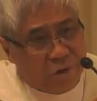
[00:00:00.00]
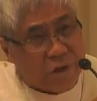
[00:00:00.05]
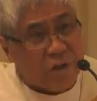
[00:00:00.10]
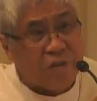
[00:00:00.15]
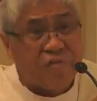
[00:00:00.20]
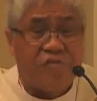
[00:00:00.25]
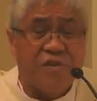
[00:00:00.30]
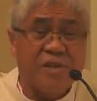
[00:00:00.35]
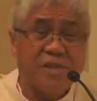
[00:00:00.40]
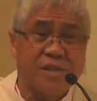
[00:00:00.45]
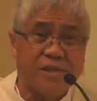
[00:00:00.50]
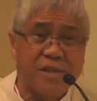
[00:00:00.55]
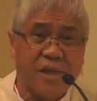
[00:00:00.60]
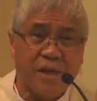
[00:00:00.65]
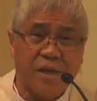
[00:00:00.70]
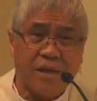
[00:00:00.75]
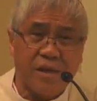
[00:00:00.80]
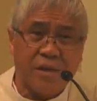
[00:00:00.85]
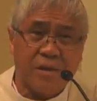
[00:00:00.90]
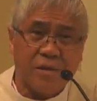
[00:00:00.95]
on the first
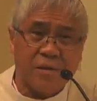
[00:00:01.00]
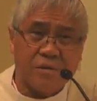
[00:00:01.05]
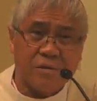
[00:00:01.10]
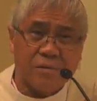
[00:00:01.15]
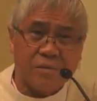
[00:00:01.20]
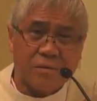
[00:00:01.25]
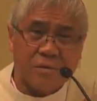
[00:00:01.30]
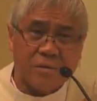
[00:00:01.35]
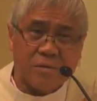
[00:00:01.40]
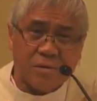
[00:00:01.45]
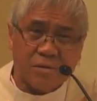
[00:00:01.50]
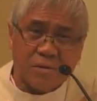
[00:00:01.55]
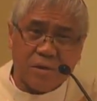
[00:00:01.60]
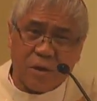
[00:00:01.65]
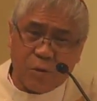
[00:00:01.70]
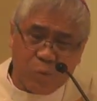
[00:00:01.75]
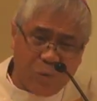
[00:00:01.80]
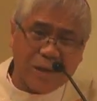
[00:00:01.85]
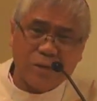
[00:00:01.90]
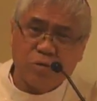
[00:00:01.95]
day,
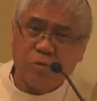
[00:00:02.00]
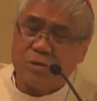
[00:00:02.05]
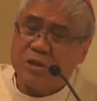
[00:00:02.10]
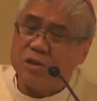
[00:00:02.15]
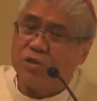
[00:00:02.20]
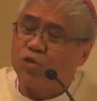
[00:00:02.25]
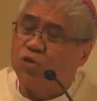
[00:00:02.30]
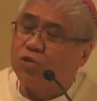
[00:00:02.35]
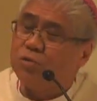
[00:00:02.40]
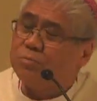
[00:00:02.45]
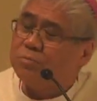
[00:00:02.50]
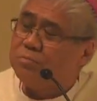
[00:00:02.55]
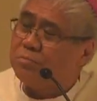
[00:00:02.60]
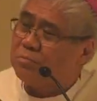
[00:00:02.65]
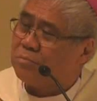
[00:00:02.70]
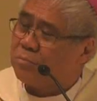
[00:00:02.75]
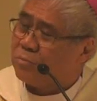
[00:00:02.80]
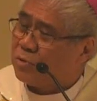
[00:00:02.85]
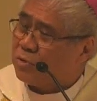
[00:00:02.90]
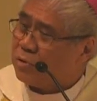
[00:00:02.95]
they went to the
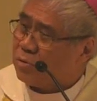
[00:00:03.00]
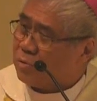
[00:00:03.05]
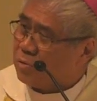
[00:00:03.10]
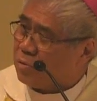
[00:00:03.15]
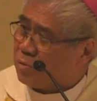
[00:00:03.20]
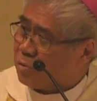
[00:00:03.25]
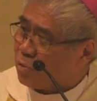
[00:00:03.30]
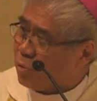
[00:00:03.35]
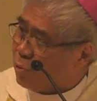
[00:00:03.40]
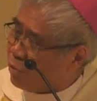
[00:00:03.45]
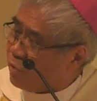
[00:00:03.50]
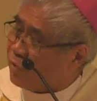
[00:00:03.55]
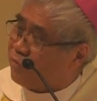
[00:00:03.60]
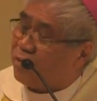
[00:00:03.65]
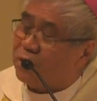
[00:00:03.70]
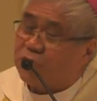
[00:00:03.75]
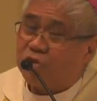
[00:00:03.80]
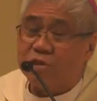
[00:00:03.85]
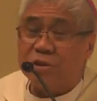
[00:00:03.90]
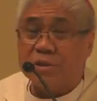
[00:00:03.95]
tomb to look
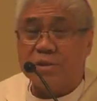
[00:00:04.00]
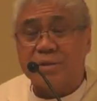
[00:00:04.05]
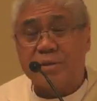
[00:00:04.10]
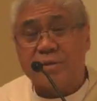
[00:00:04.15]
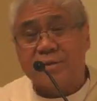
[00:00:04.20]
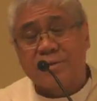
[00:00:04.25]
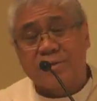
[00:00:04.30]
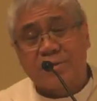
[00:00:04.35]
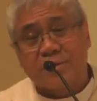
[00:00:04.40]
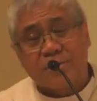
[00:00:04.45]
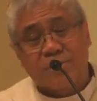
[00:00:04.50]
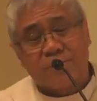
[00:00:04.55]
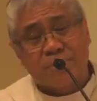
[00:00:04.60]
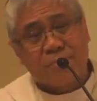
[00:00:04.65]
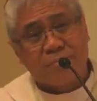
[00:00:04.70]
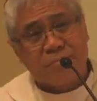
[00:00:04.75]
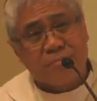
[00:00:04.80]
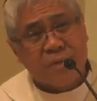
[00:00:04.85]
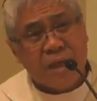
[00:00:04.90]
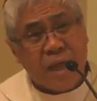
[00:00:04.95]
for Jesus.
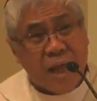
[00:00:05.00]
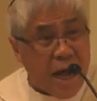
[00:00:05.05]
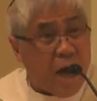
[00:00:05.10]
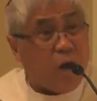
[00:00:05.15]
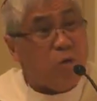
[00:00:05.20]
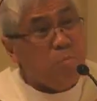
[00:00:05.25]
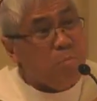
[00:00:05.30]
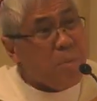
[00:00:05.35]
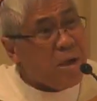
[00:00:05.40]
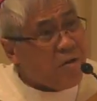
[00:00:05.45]
How